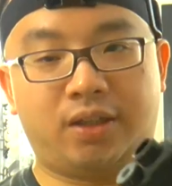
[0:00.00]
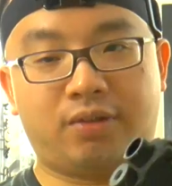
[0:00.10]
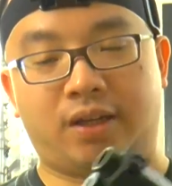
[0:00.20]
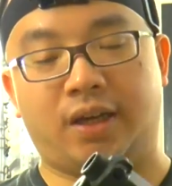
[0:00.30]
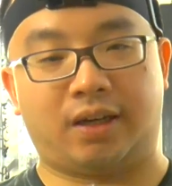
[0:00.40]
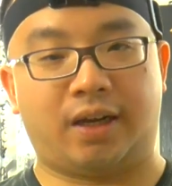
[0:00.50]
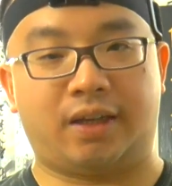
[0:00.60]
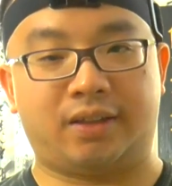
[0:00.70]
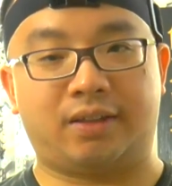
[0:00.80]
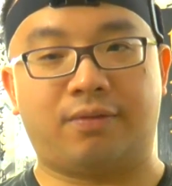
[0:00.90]
to take
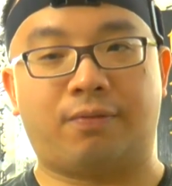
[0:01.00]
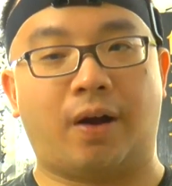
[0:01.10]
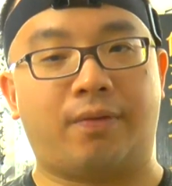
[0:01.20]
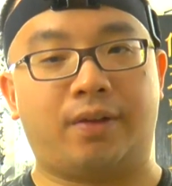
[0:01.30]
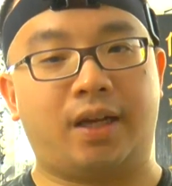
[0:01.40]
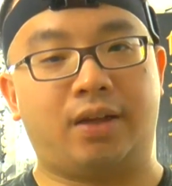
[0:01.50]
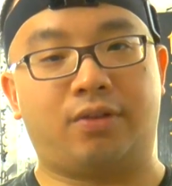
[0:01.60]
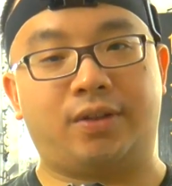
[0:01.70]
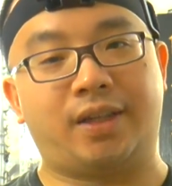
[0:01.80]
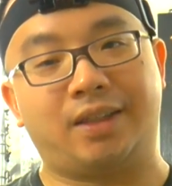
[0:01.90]
like 5 or 10
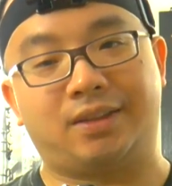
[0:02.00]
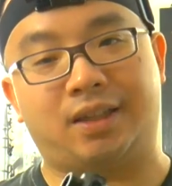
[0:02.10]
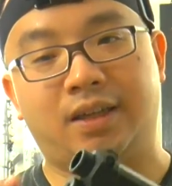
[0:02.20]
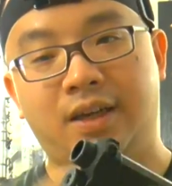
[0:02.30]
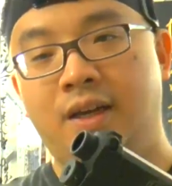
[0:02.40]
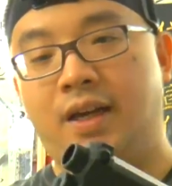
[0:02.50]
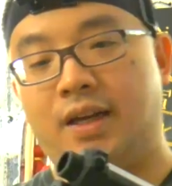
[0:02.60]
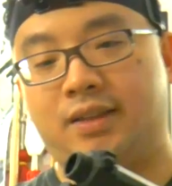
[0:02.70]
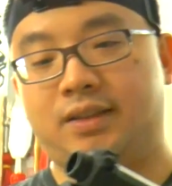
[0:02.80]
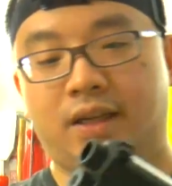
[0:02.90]
to test it
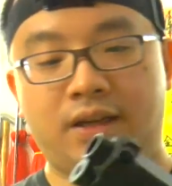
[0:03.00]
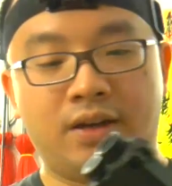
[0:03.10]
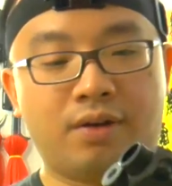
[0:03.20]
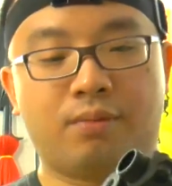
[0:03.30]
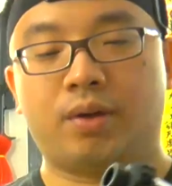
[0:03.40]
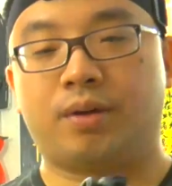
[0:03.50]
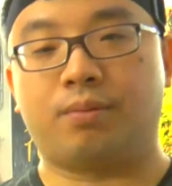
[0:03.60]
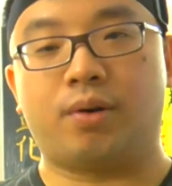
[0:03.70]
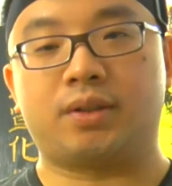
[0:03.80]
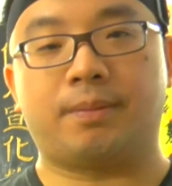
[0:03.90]
and see what
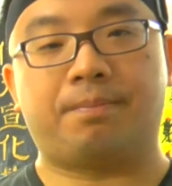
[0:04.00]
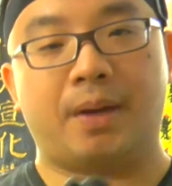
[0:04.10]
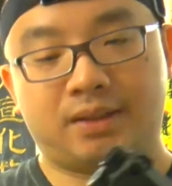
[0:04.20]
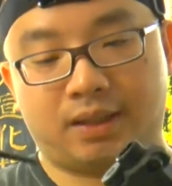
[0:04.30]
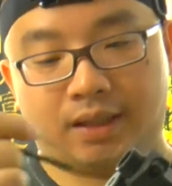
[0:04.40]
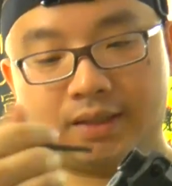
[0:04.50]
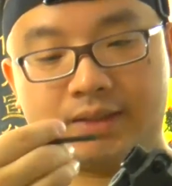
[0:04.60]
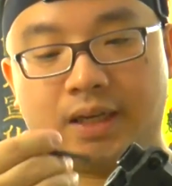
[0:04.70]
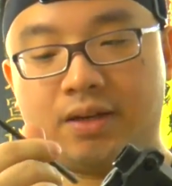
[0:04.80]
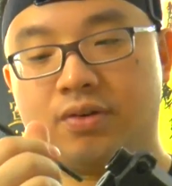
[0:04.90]
works the best, and then
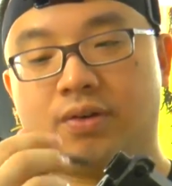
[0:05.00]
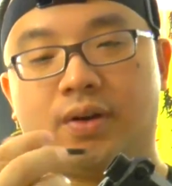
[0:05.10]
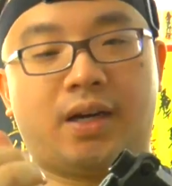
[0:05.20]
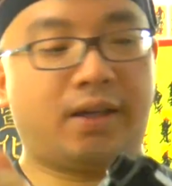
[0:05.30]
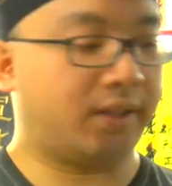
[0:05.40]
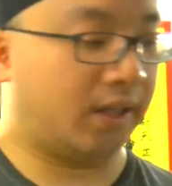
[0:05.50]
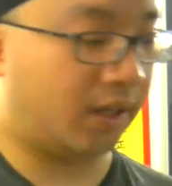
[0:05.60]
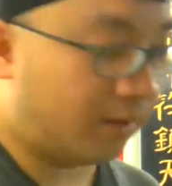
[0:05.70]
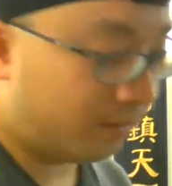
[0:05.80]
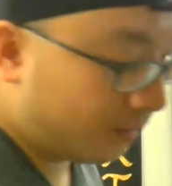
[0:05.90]
set your
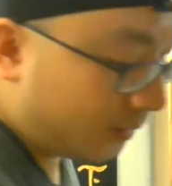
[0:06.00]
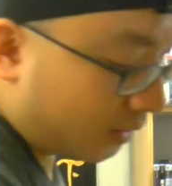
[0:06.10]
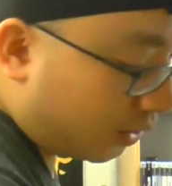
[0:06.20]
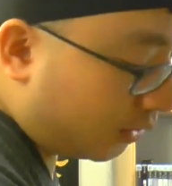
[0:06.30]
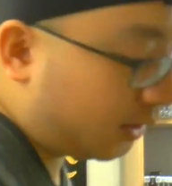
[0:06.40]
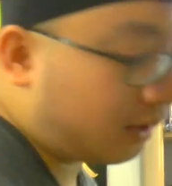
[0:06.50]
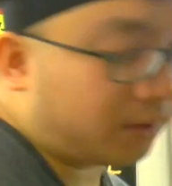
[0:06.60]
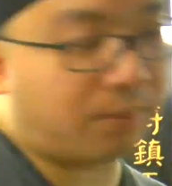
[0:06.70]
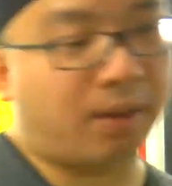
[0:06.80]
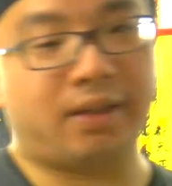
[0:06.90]
thingy. So
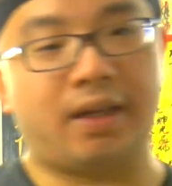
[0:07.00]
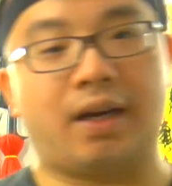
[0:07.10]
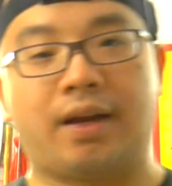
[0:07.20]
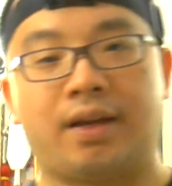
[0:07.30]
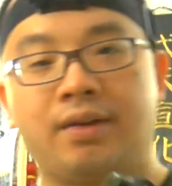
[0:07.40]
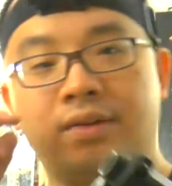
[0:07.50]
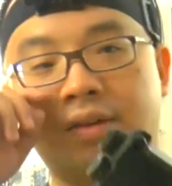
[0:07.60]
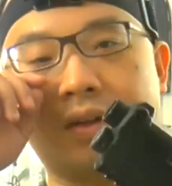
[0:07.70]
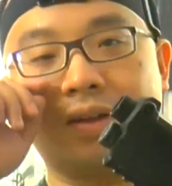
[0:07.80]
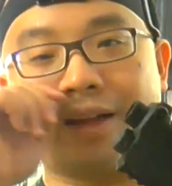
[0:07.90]
this is one thing I
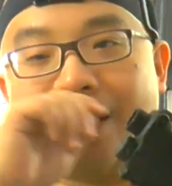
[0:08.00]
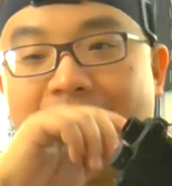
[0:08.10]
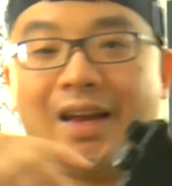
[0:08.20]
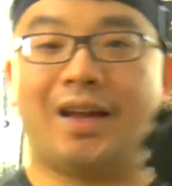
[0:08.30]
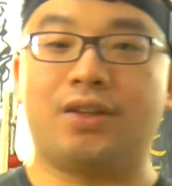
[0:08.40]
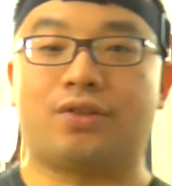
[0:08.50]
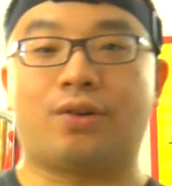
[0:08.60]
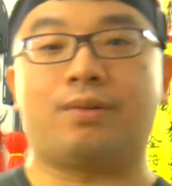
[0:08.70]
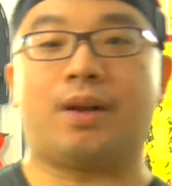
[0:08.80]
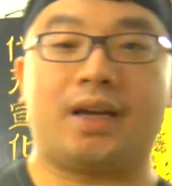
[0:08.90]
like and
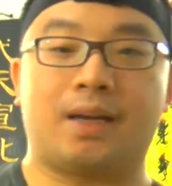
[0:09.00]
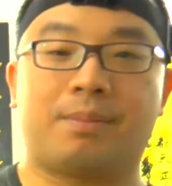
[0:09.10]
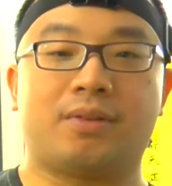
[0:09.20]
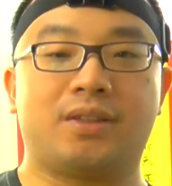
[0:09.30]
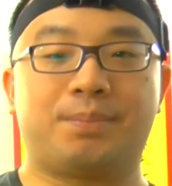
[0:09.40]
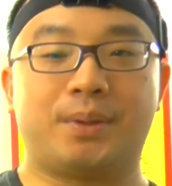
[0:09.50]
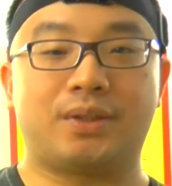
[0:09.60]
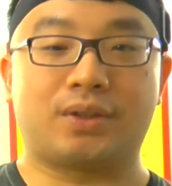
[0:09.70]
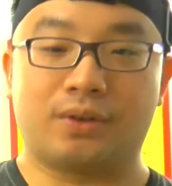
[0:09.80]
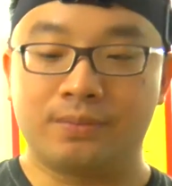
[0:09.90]
don't like about this
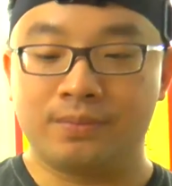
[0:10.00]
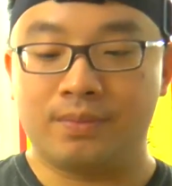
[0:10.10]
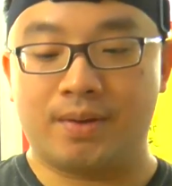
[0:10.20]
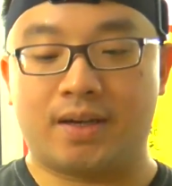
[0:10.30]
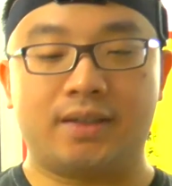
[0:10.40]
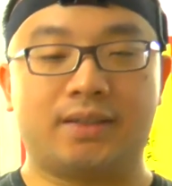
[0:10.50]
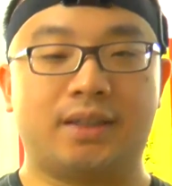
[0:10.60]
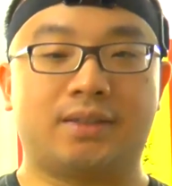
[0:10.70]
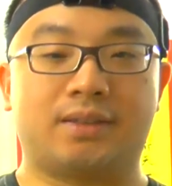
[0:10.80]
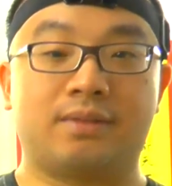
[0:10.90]
pistol, because it